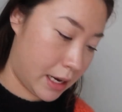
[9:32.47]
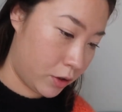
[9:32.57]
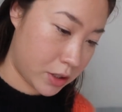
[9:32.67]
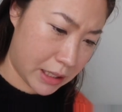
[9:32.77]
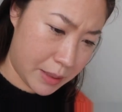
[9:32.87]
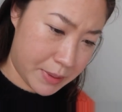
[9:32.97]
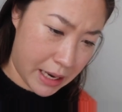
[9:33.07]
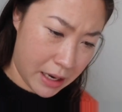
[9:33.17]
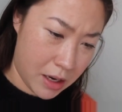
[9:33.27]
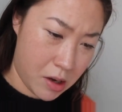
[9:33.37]
It looks like the
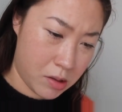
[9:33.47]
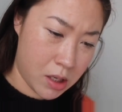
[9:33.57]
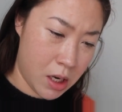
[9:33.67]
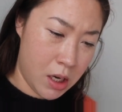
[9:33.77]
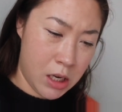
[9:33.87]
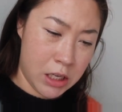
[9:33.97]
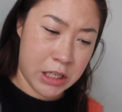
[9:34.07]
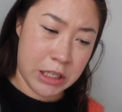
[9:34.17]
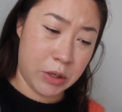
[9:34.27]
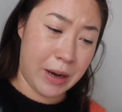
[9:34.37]
potatoes
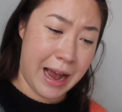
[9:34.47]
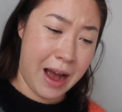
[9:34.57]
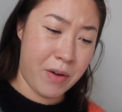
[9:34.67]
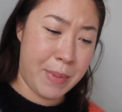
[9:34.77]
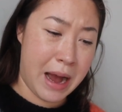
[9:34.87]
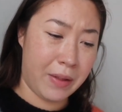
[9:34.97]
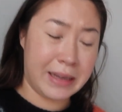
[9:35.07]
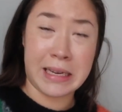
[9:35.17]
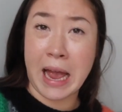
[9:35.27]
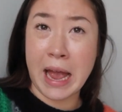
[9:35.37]
still have about
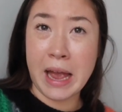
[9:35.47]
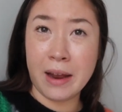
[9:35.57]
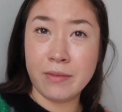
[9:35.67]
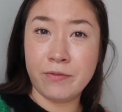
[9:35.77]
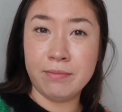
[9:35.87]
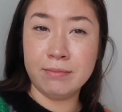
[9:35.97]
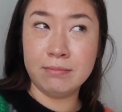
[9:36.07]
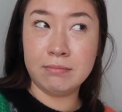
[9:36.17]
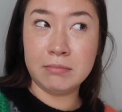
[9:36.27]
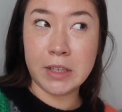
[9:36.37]
like
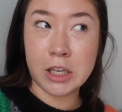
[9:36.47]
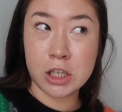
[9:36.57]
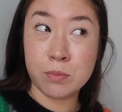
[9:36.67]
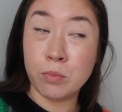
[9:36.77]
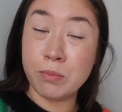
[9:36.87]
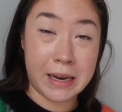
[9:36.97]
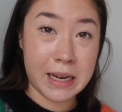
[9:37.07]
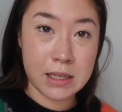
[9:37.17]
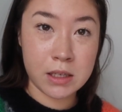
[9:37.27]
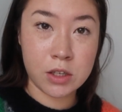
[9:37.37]
10-ish
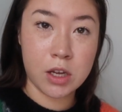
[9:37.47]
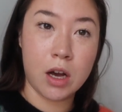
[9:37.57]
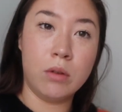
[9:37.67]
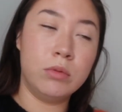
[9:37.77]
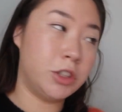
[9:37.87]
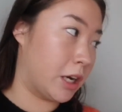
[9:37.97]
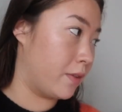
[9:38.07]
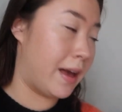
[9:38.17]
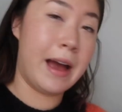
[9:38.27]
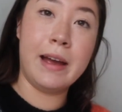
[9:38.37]
minutes, so we'll check
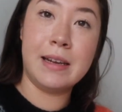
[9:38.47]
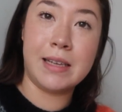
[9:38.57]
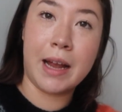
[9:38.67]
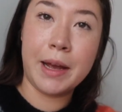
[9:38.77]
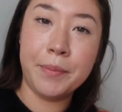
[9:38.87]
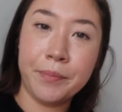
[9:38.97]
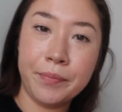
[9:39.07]
on that in a second.